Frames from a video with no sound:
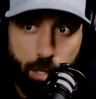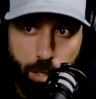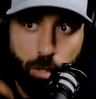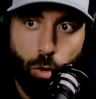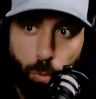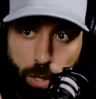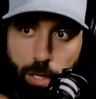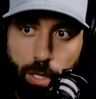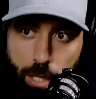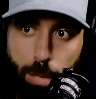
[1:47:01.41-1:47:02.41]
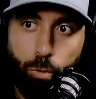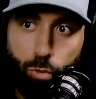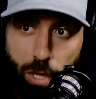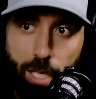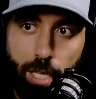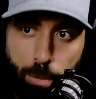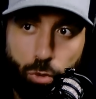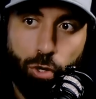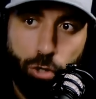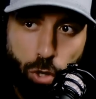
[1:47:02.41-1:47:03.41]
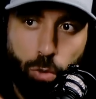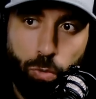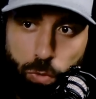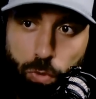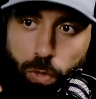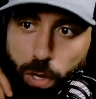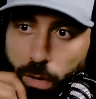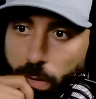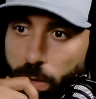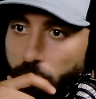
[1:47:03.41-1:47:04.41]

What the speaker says: going, keeps you thinking, keeps you on your toes, you know?